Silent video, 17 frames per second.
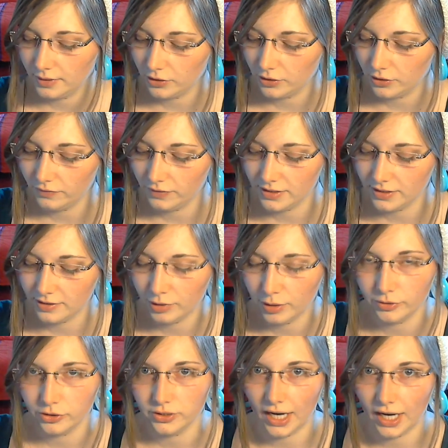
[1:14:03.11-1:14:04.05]
convincing
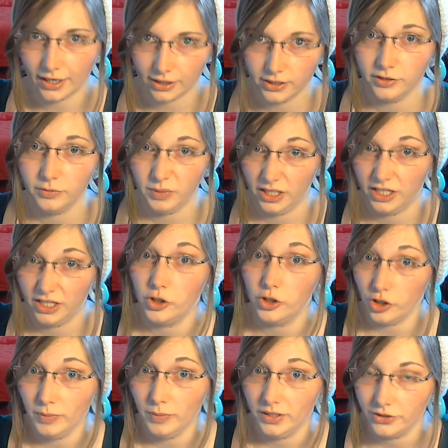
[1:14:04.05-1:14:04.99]
people to actually speak
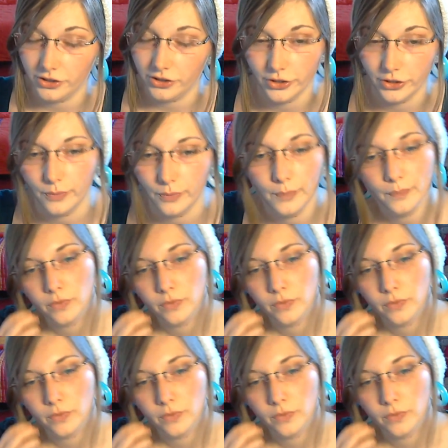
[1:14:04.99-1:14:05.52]
German to you.